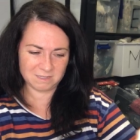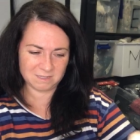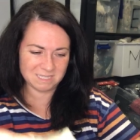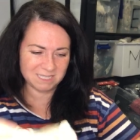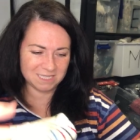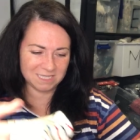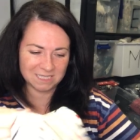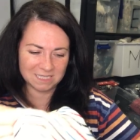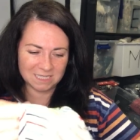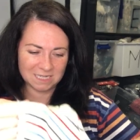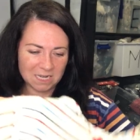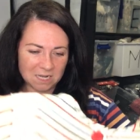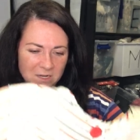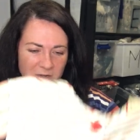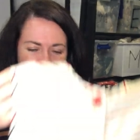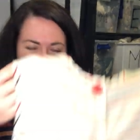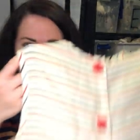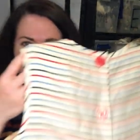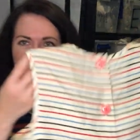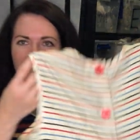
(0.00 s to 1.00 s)
because it's
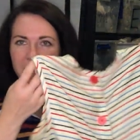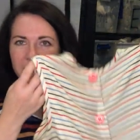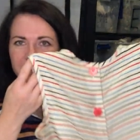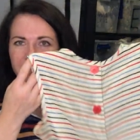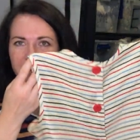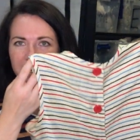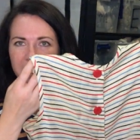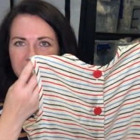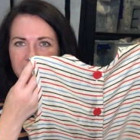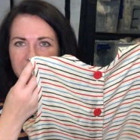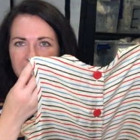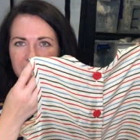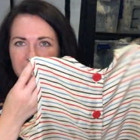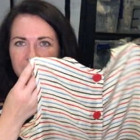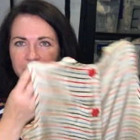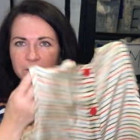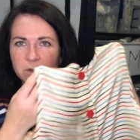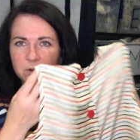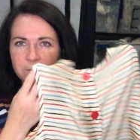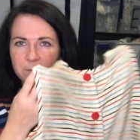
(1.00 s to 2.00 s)
not quite ivory,
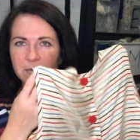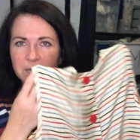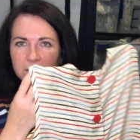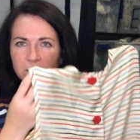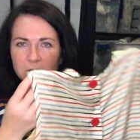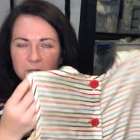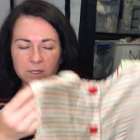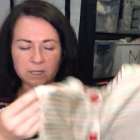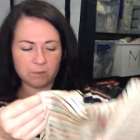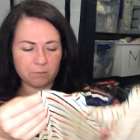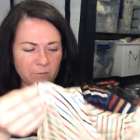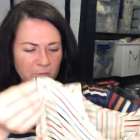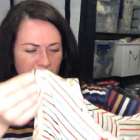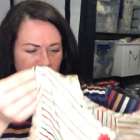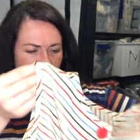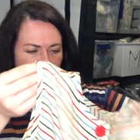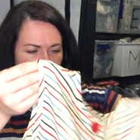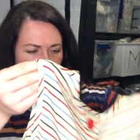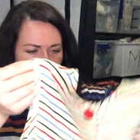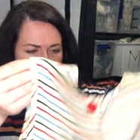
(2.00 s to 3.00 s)
even though it might look
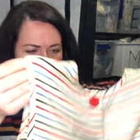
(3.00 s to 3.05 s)
that